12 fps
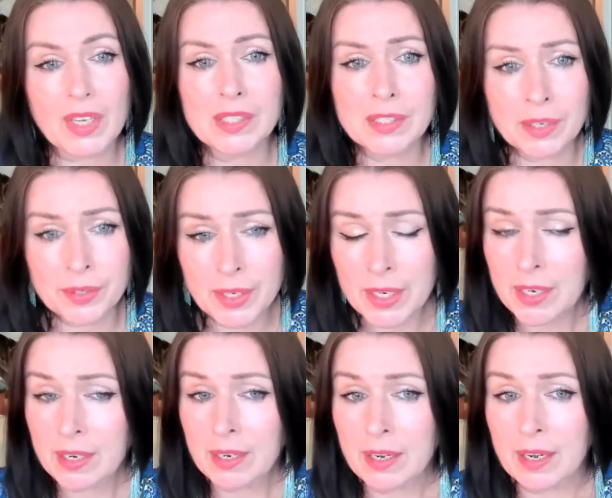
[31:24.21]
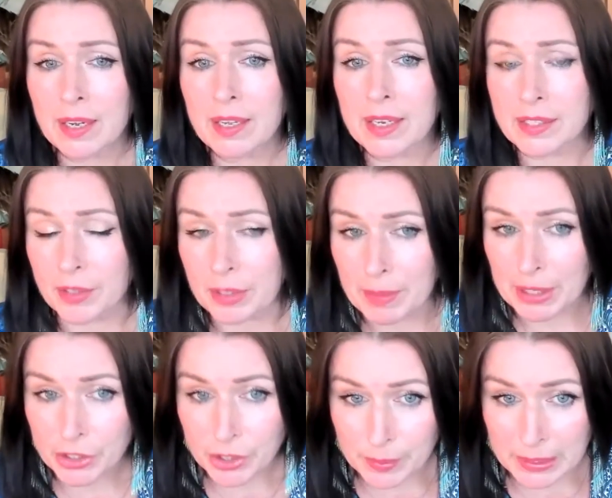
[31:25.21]
So it's only by
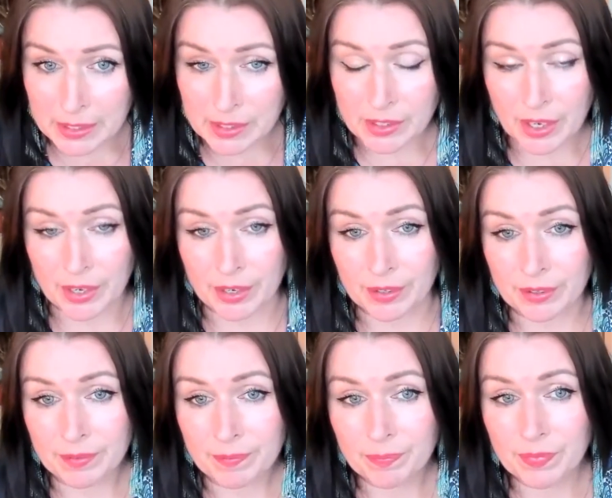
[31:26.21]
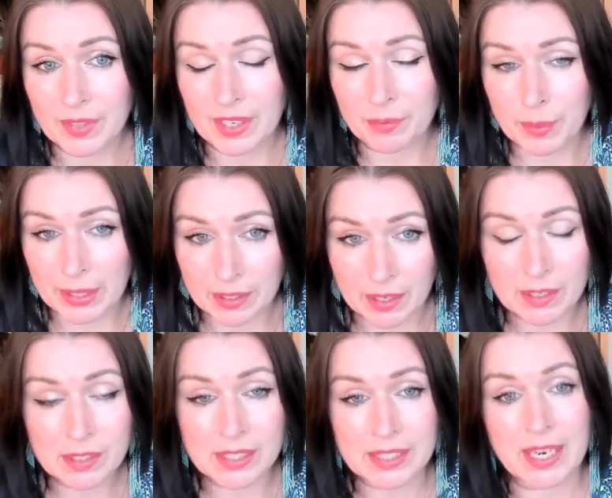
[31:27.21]
doing so, if we can
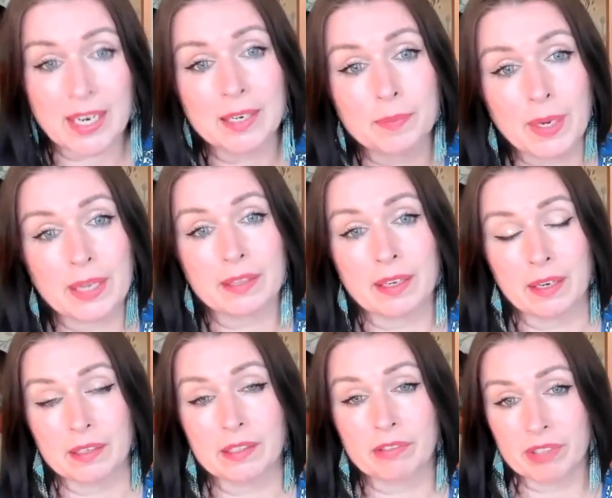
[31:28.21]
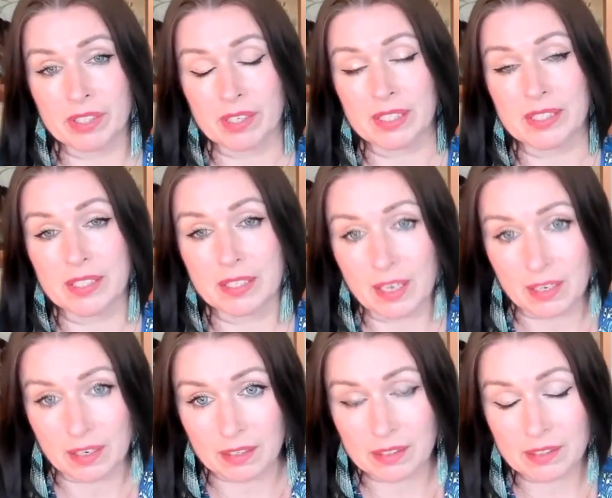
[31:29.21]
understand where the hunter resides in
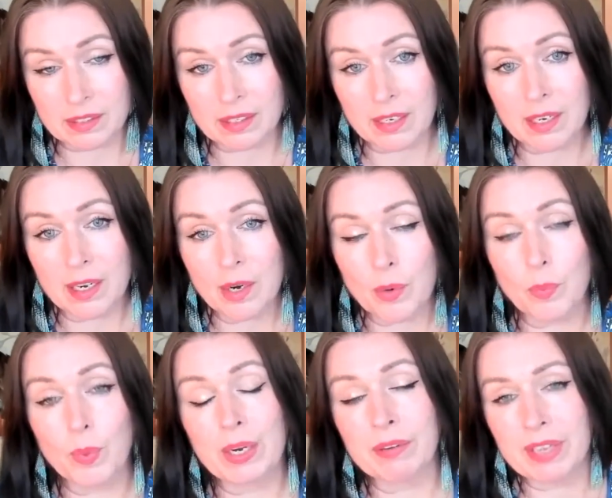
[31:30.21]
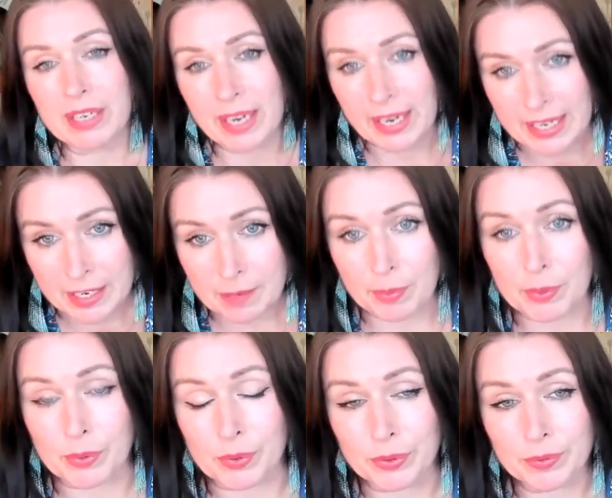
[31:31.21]
us, we are then
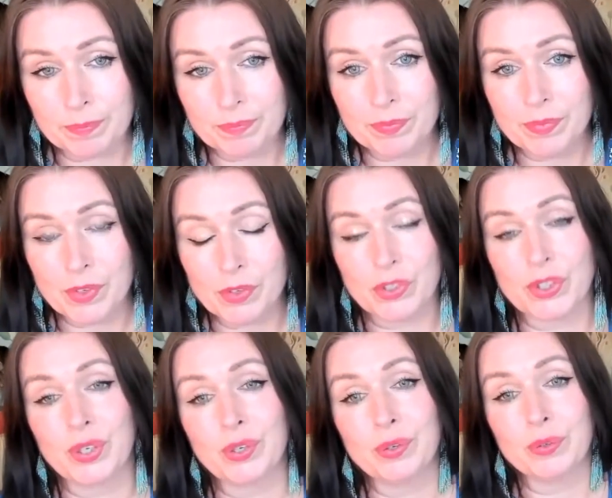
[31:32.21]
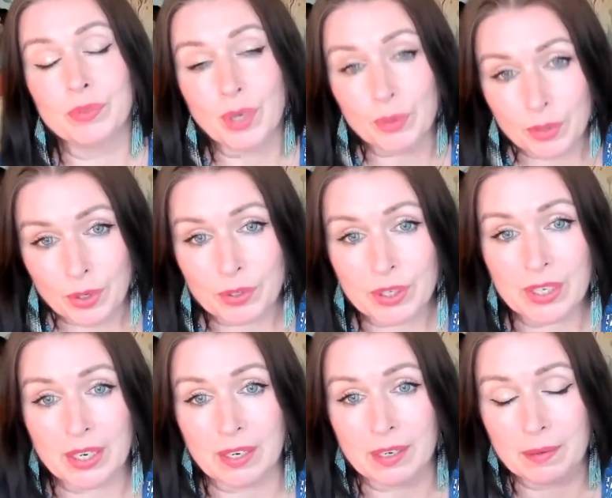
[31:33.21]
able to no
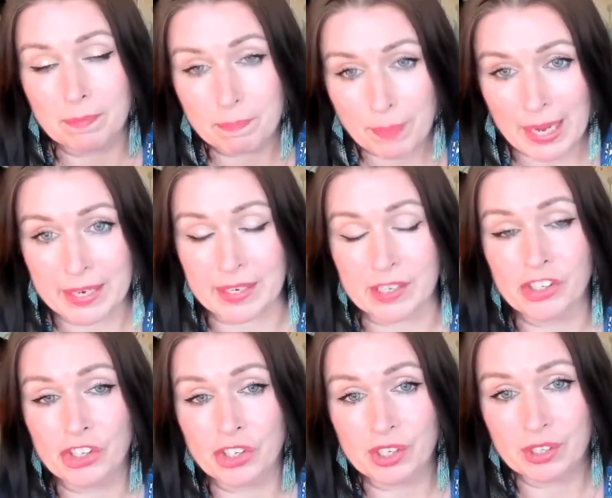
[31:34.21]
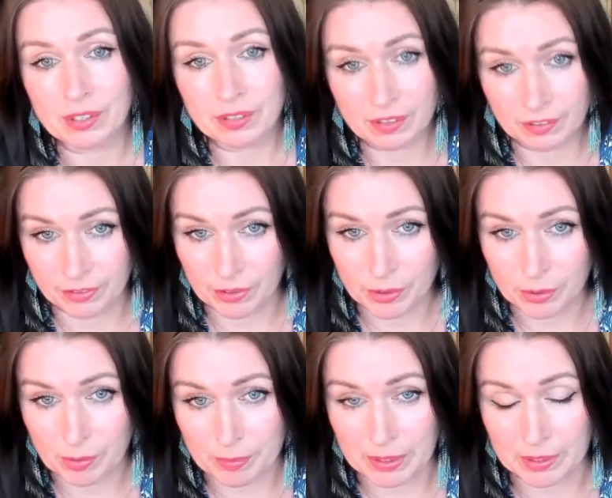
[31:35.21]
longer banish the
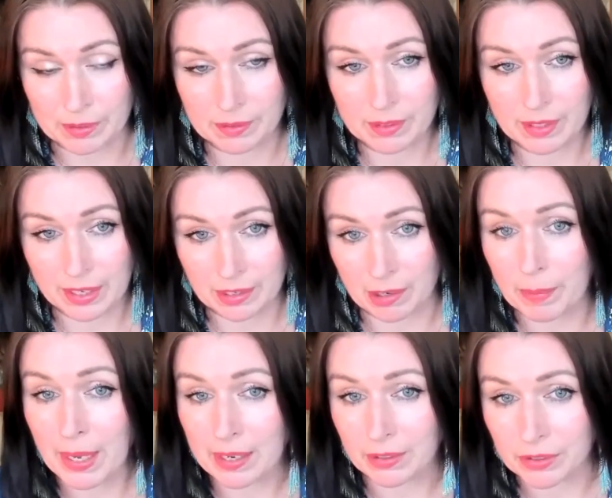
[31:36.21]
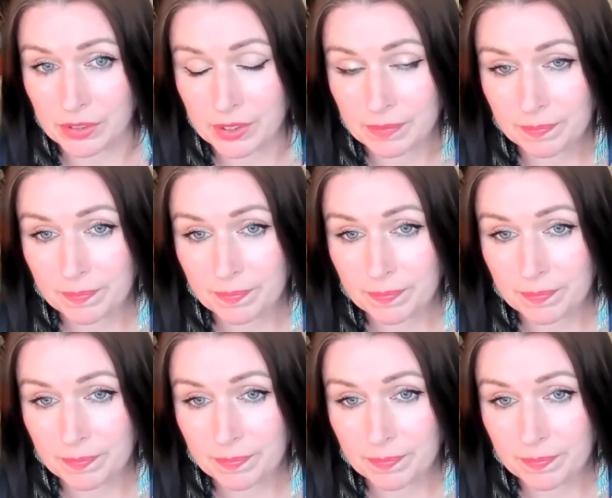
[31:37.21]
foxwoman and her pelt.